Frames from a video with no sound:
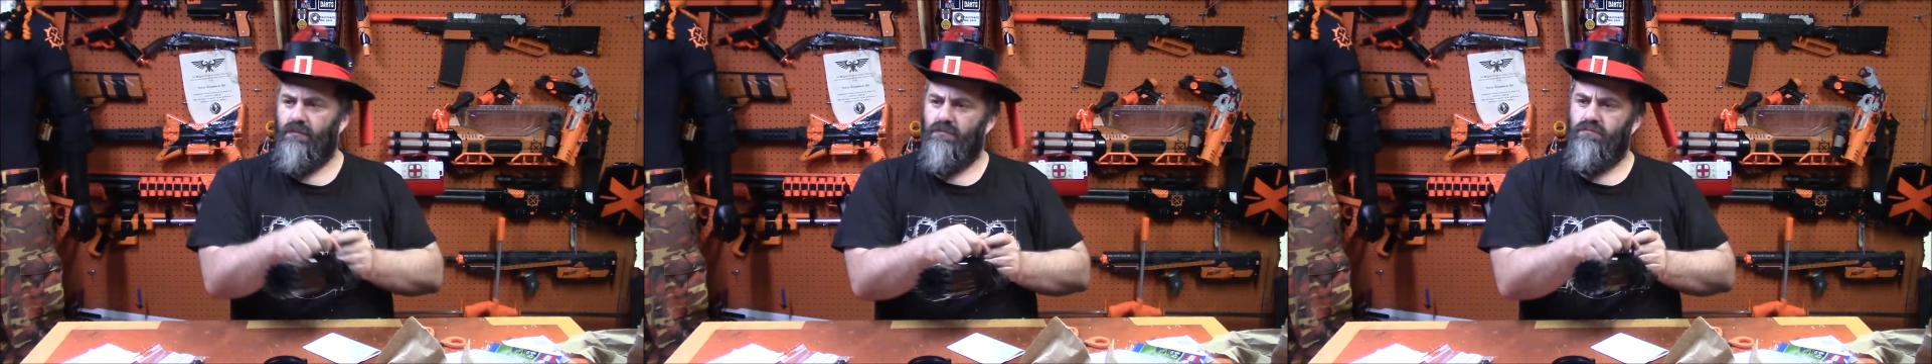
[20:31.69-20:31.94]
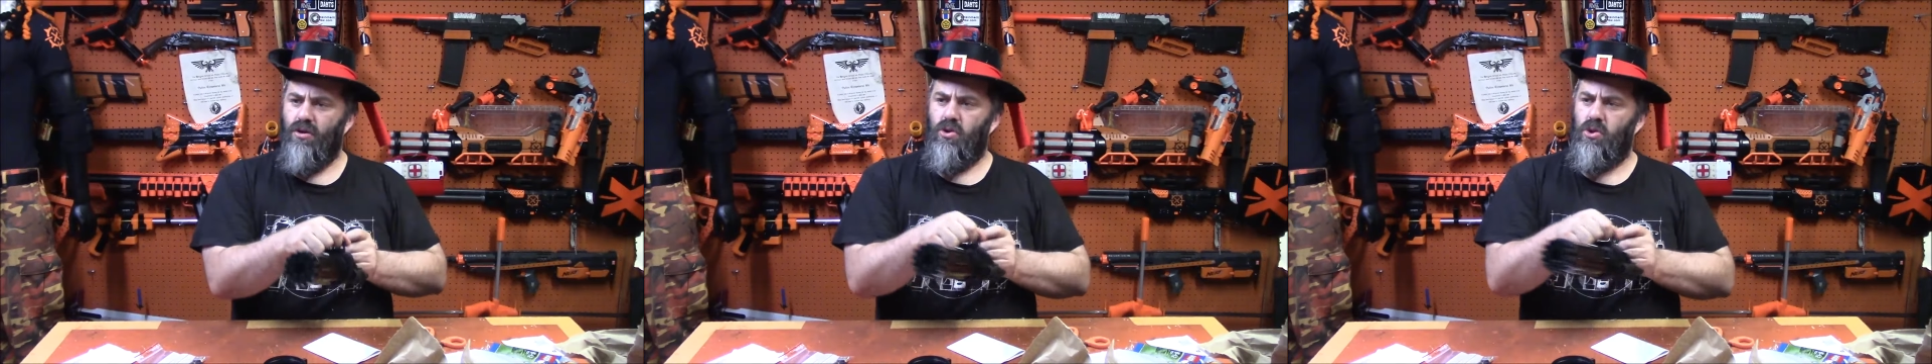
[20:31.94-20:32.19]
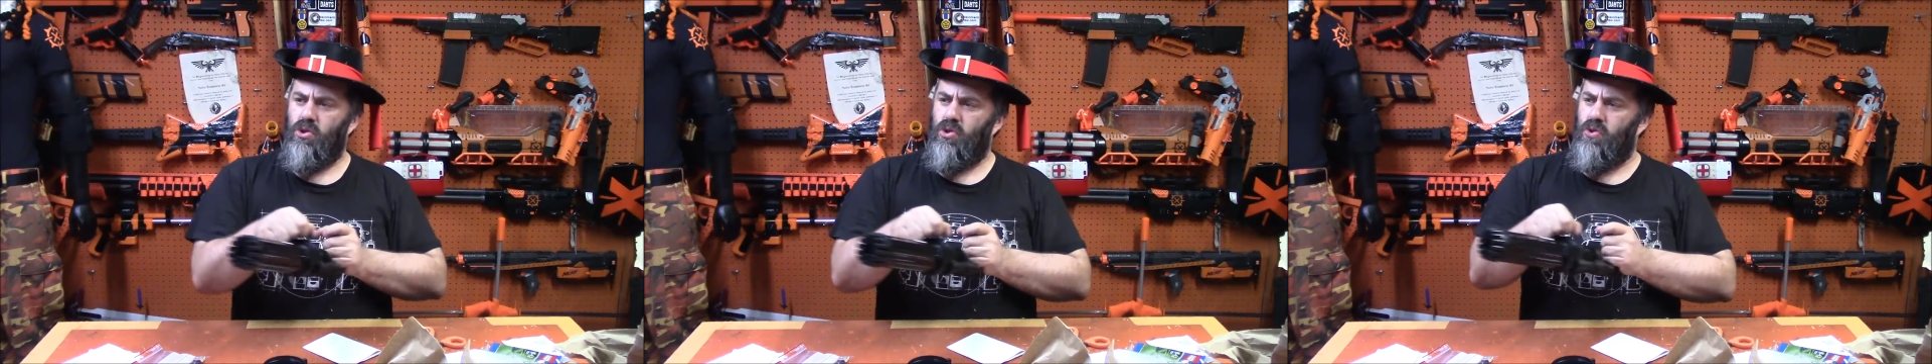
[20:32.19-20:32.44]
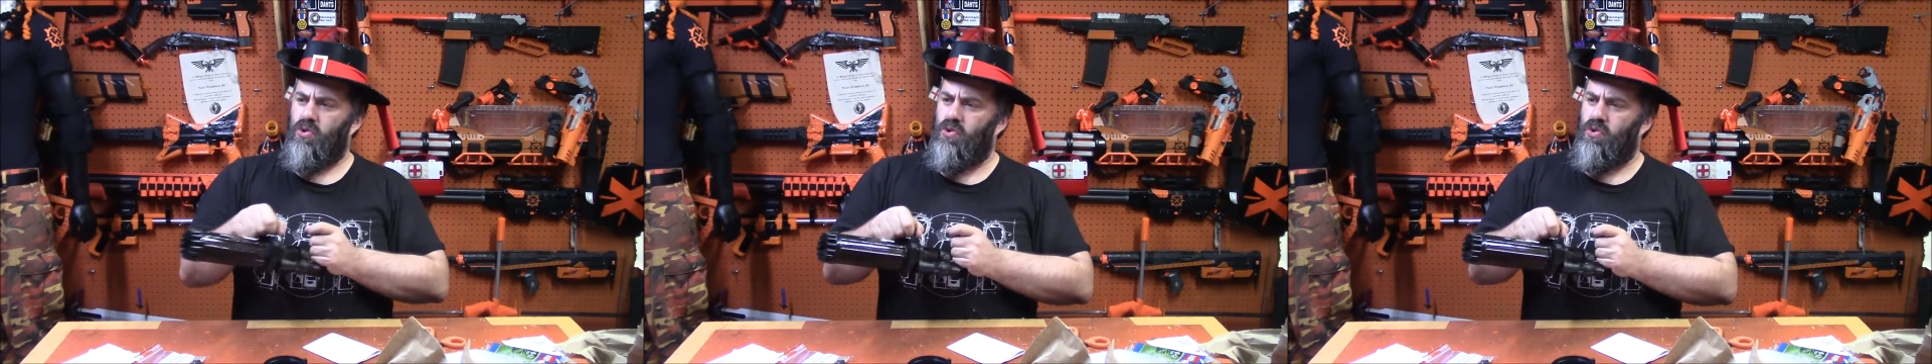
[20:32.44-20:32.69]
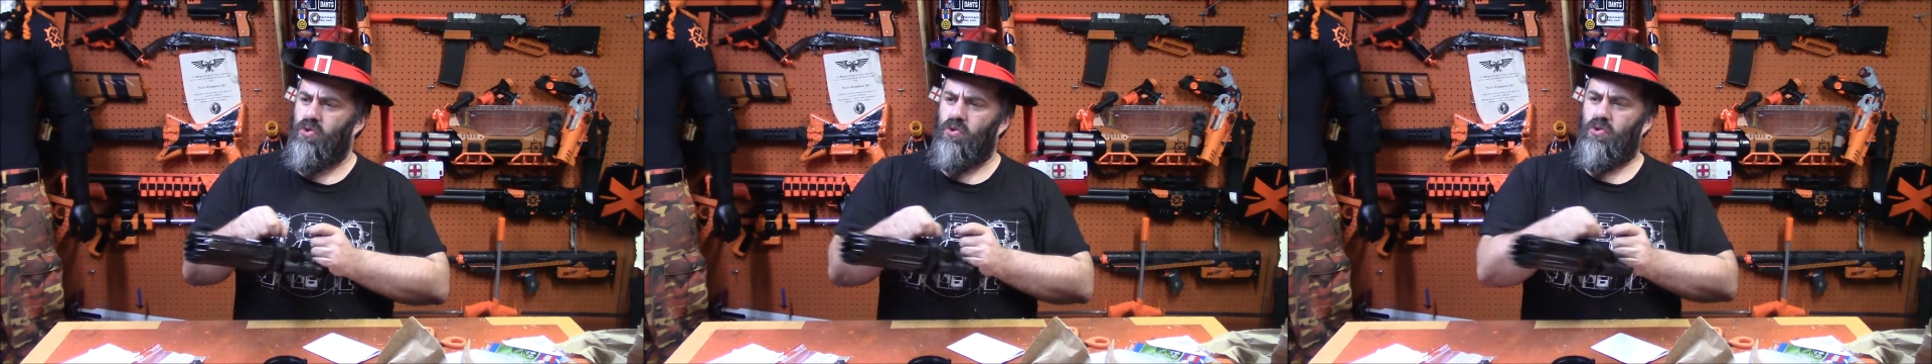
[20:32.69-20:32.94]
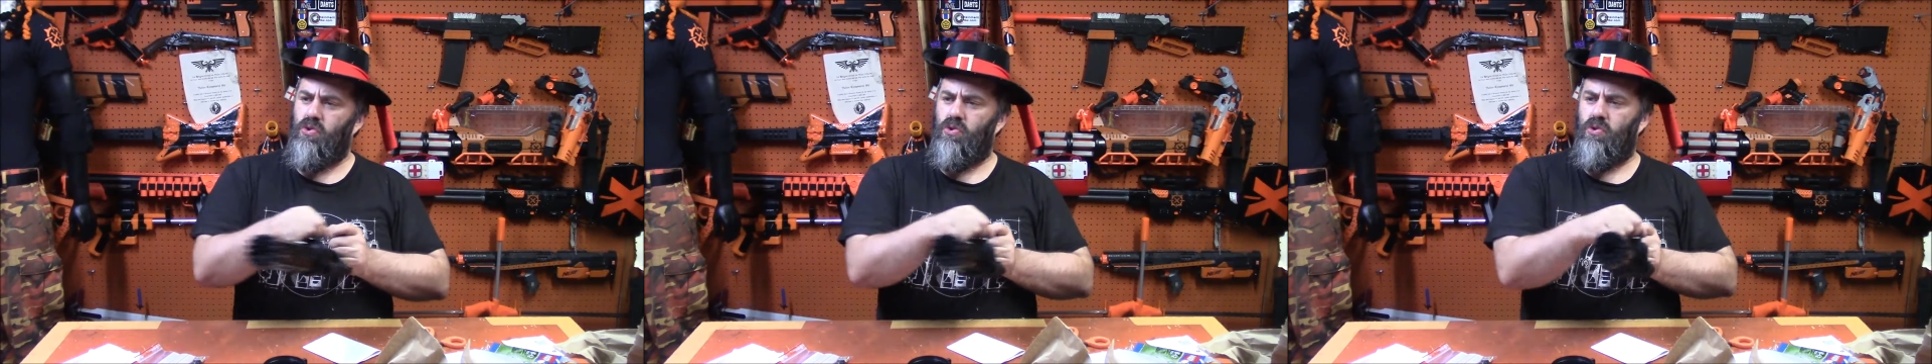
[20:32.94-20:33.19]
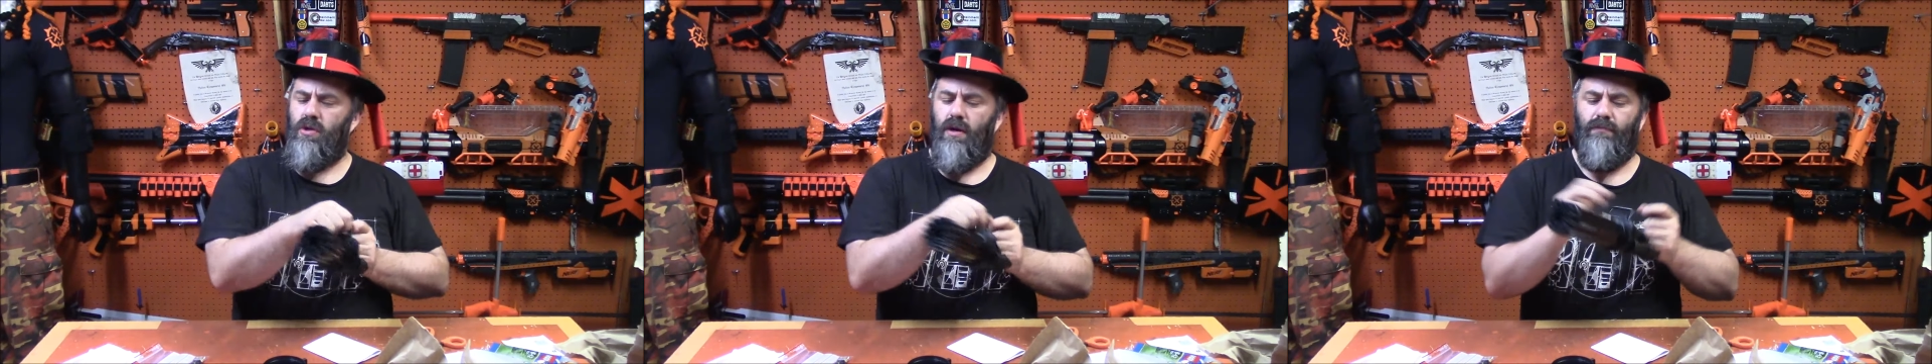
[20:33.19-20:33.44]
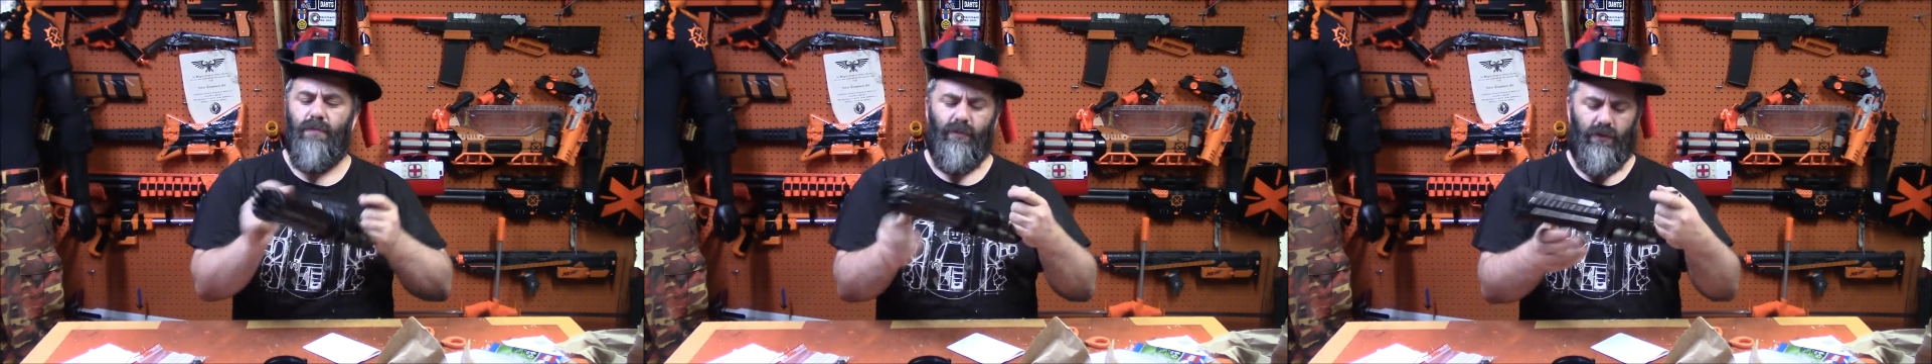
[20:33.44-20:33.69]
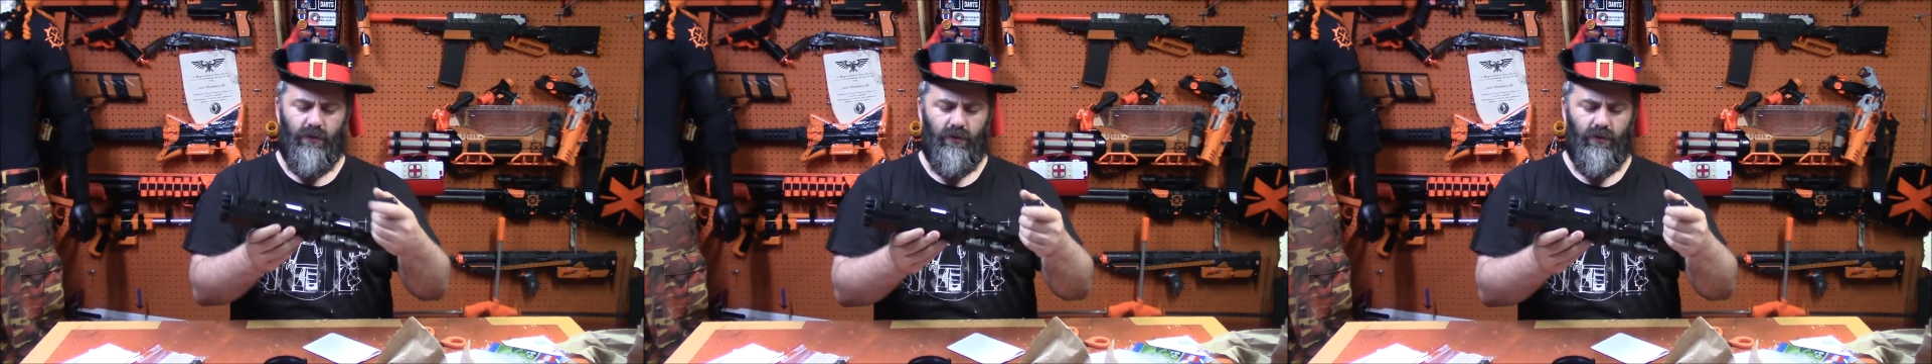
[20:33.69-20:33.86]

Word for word: and bird and bubbles.